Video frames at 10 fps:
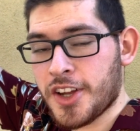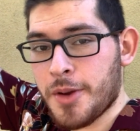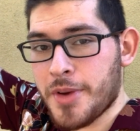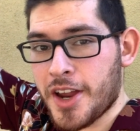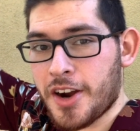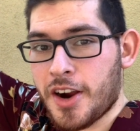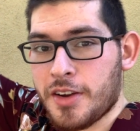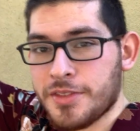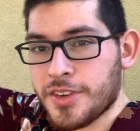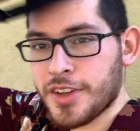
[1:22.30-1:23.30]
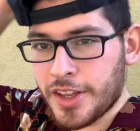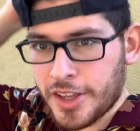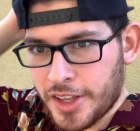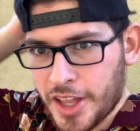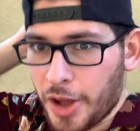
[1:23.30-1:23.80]
cut my hair off,
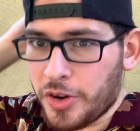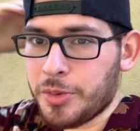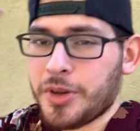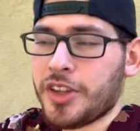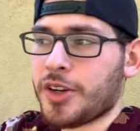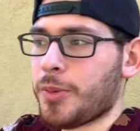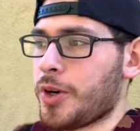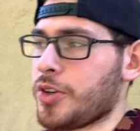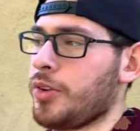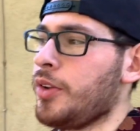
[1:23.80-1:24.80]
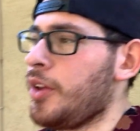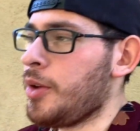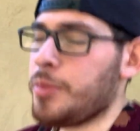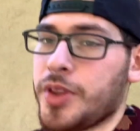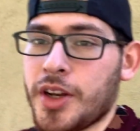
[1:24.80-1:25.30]
I wouldn't have been in the commercial.
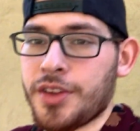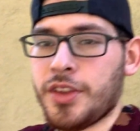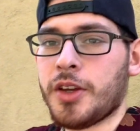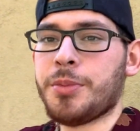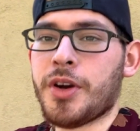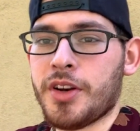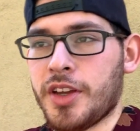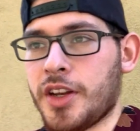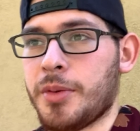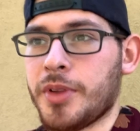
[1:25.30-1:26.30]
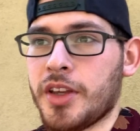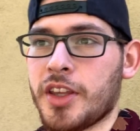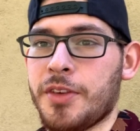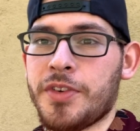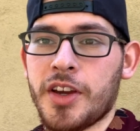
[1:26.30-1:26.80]
But then I think about it and I'm like,
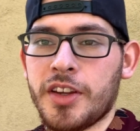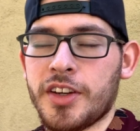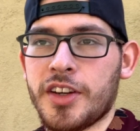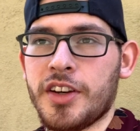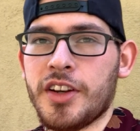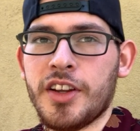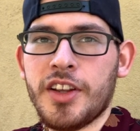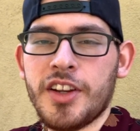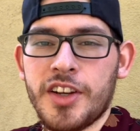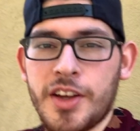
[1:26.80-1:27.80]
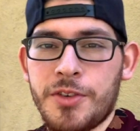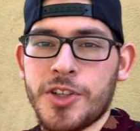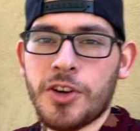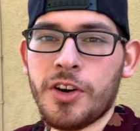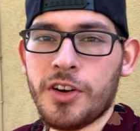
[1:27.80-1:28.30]
if I never
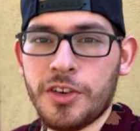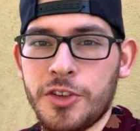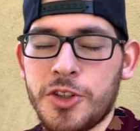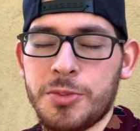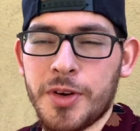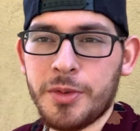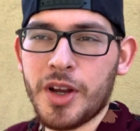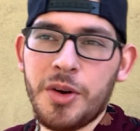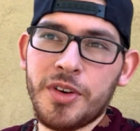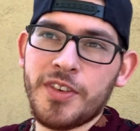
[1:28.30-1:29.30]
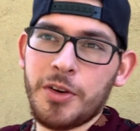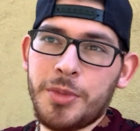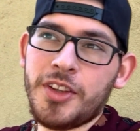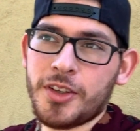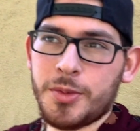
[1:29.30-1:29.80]
started on YouTube, I, would have never
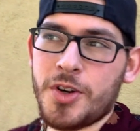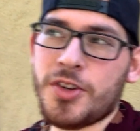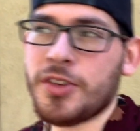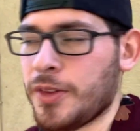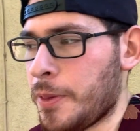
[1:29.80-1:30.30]
been in the commercial.